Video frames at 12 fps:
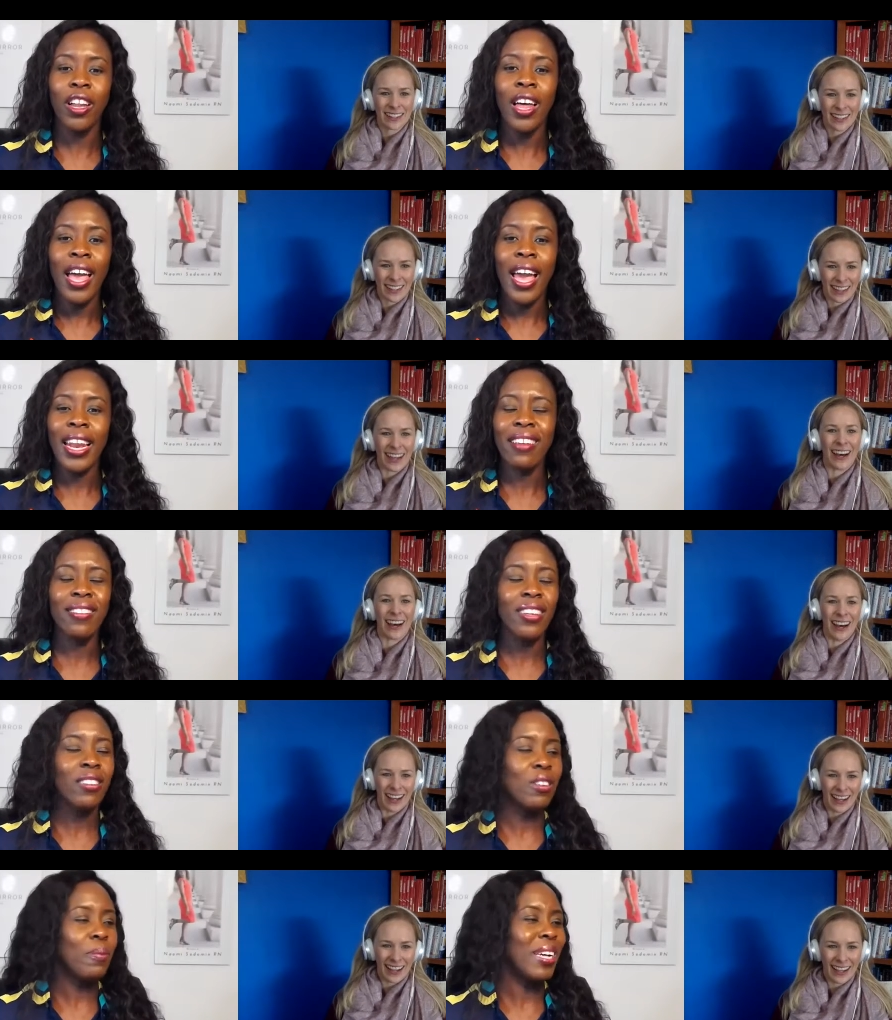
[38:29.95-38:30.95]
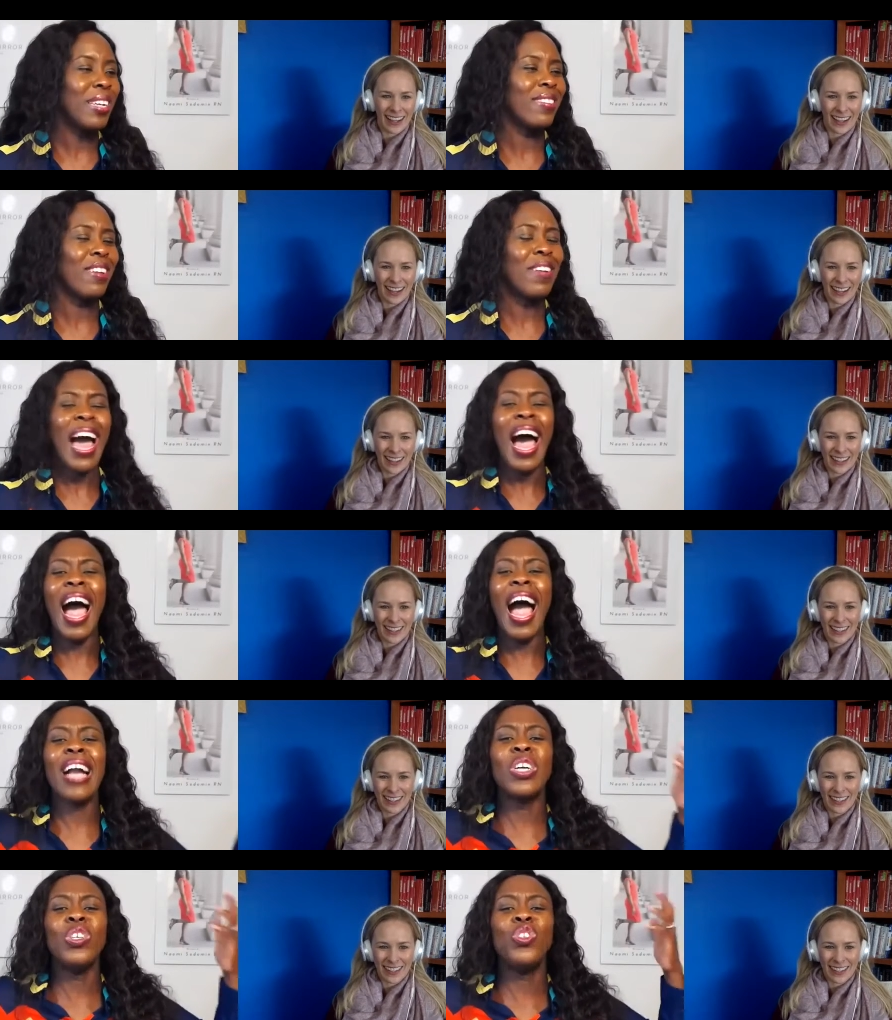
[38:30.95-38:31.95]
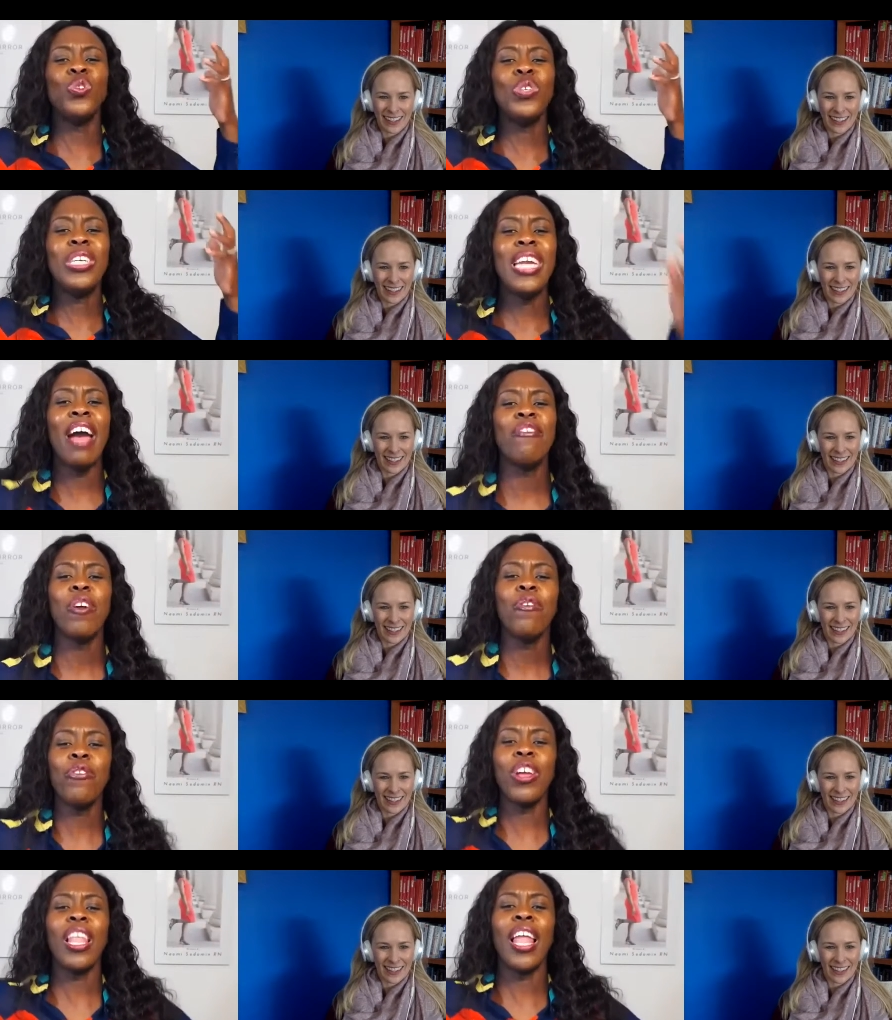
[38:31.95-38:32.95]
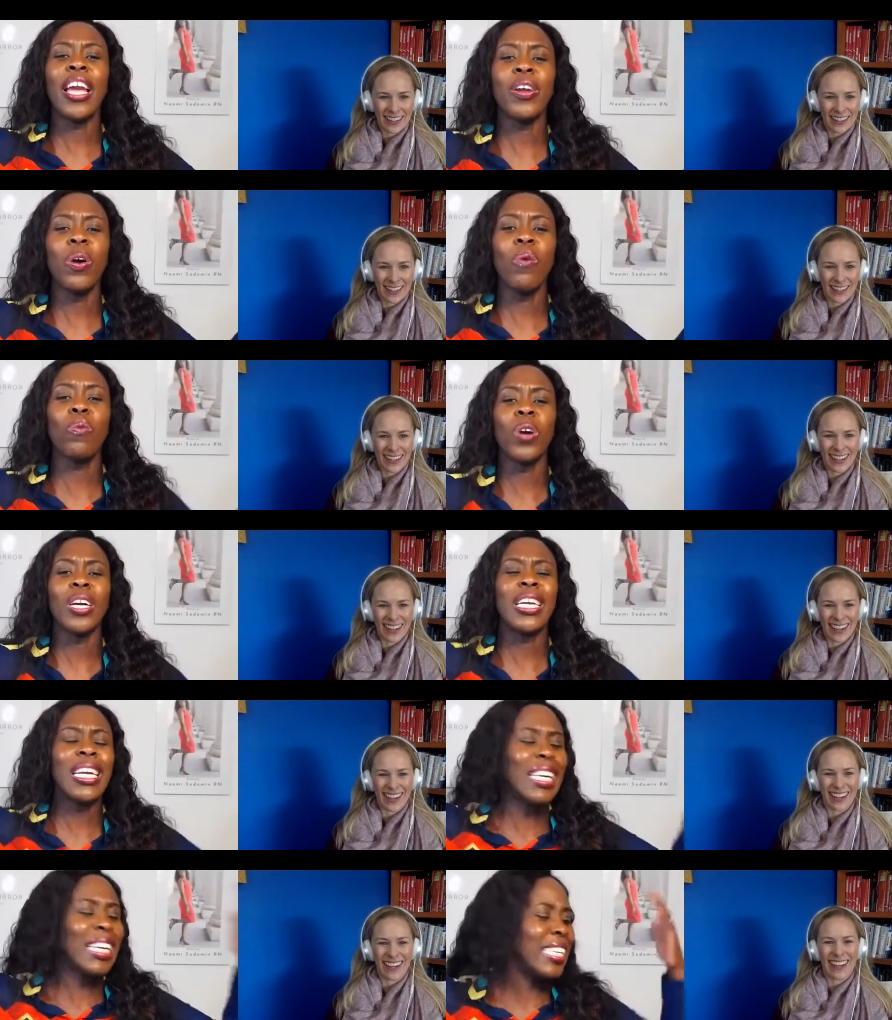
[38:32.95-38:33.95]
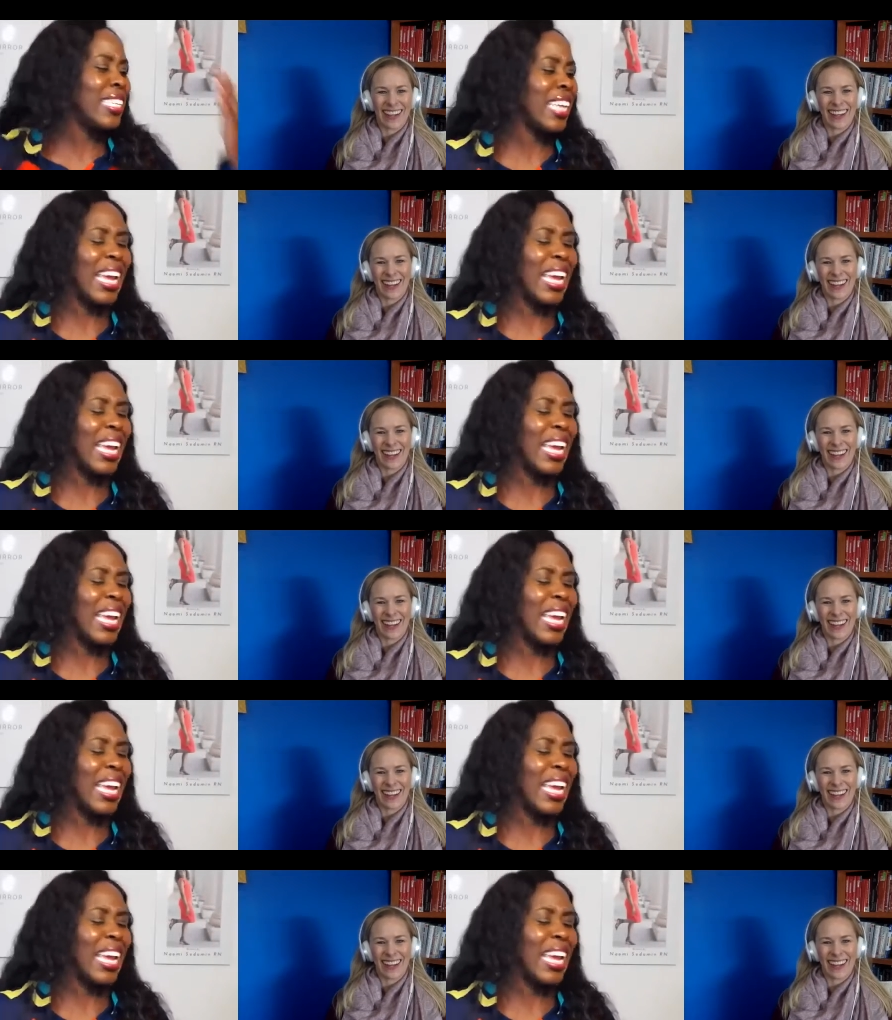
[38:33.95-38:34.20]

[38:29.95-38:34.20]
Speaker 1: And I said to myself, how could you never feel like you're working a day